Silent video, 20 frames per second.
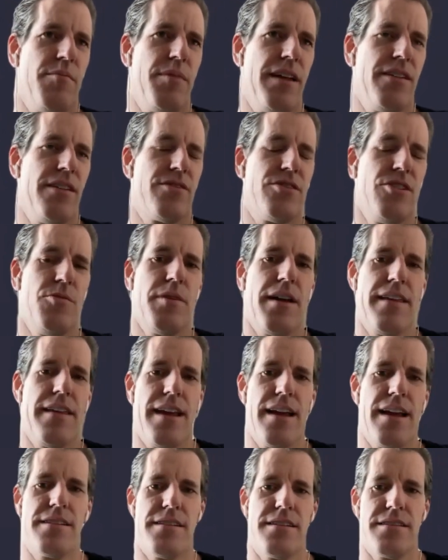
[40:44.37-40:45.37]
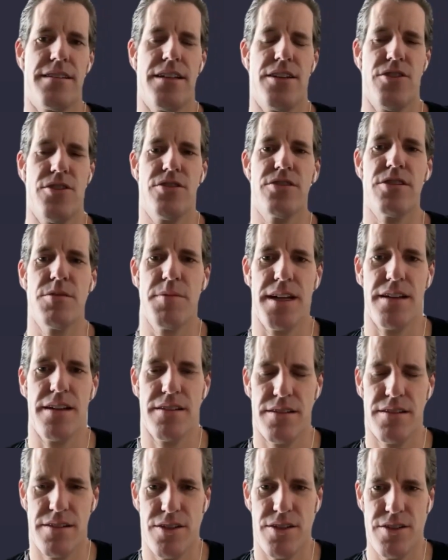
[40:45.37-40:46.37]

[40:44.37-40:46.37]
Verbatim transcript: being sued by the SEC used to mean